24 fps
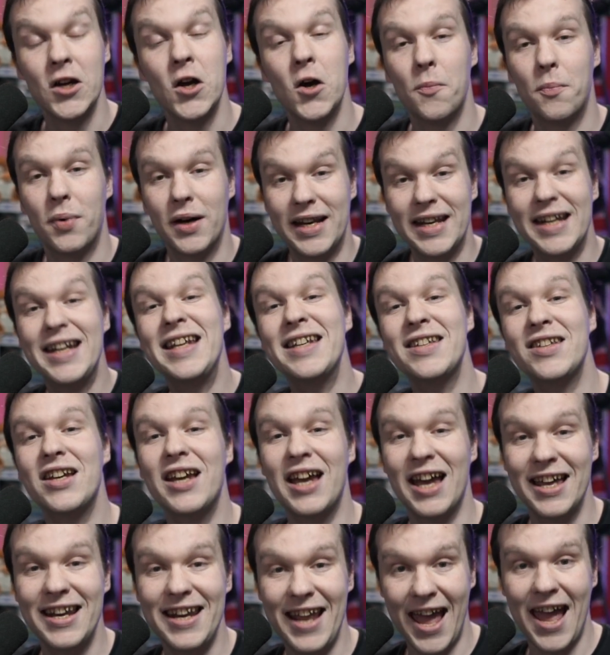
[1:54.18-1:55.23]
But it is a
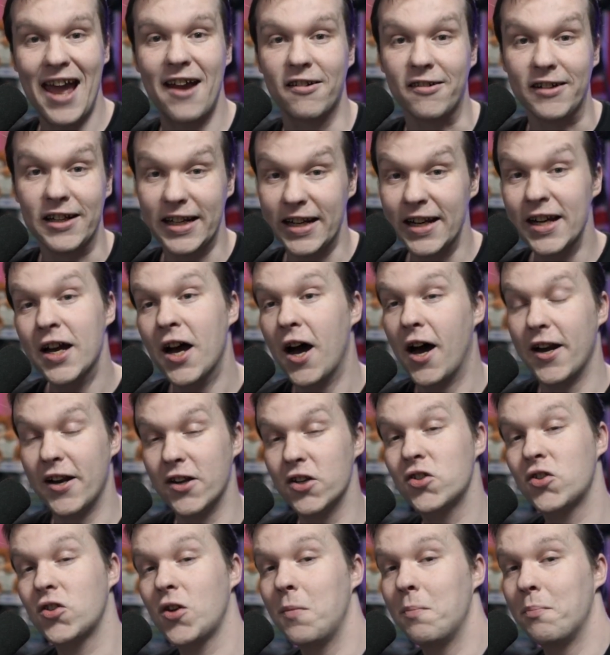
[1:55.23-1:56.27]
canary, and at
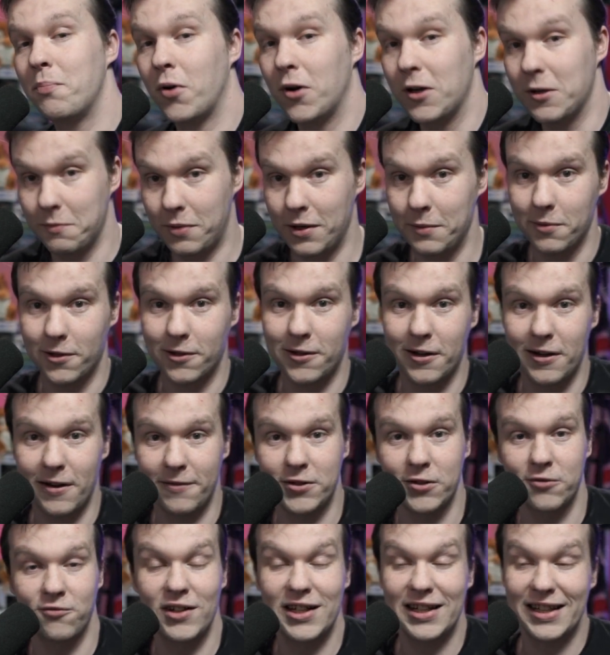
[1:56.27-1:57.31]
some point, people are going to have to
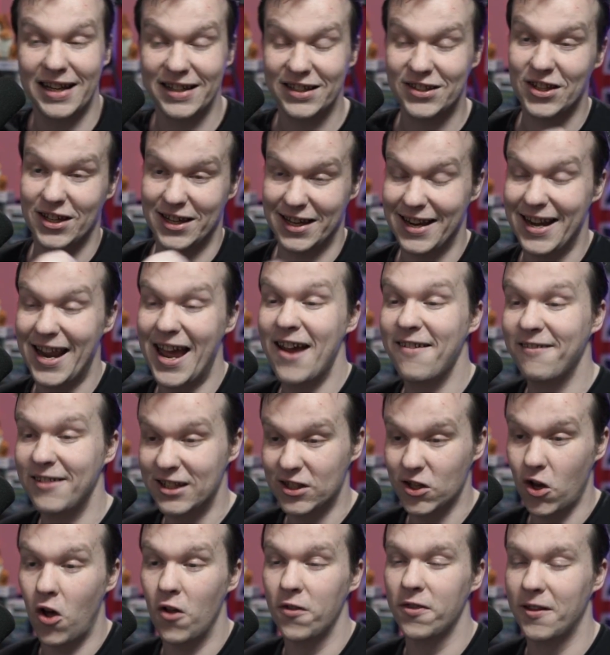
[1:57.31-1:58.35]
realize the canary's
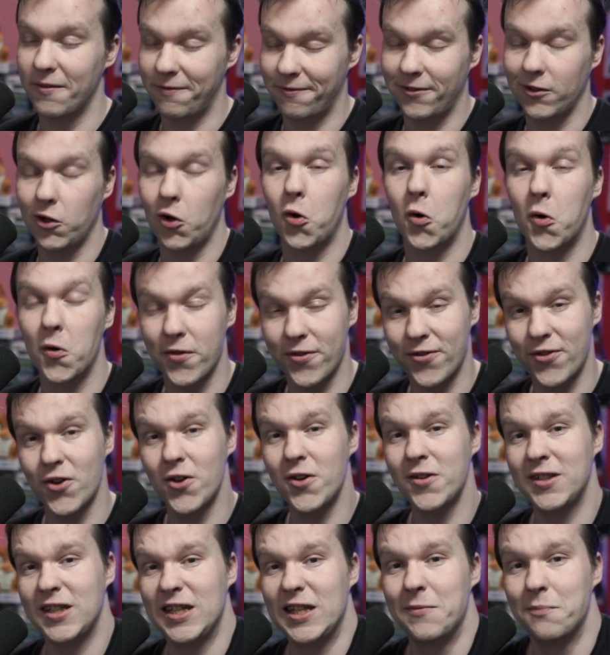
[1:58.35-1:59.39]
on the floor,
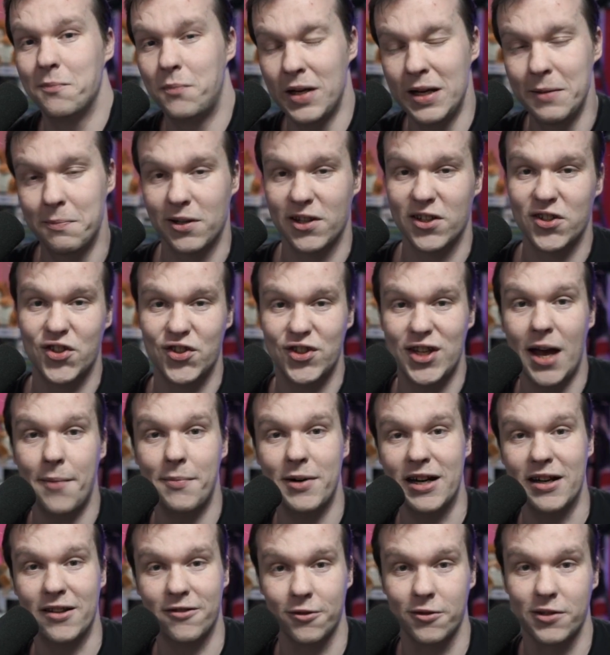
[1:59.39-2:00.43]
13 people are stabbing
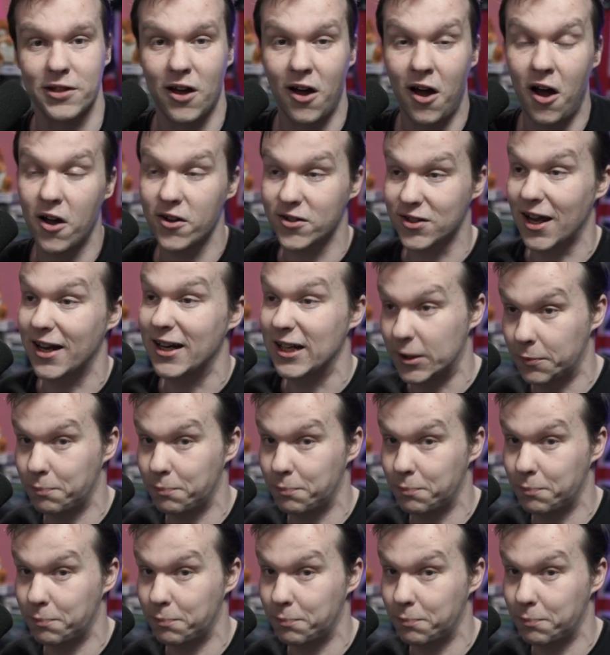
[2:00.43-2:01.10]
it through the heart, and it's